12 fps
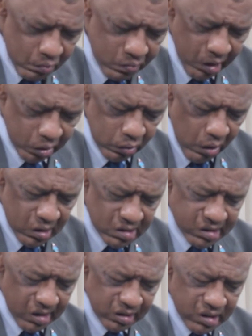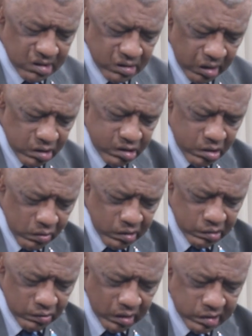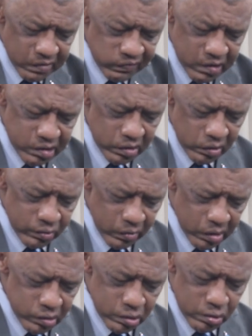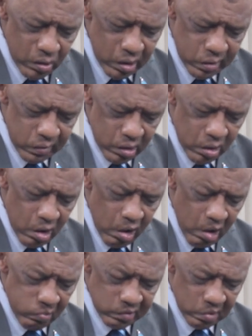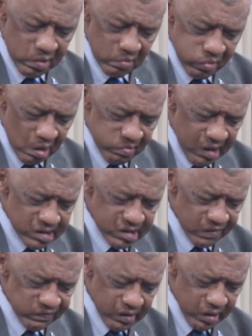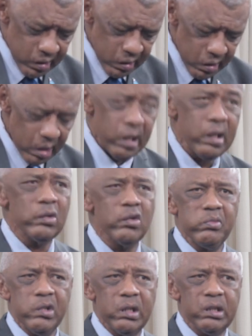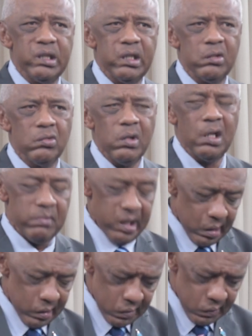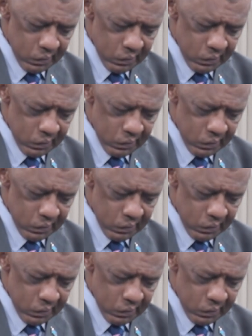We acknowledge that this ratio is not sufficient to ensure optimal public safety and community well-being.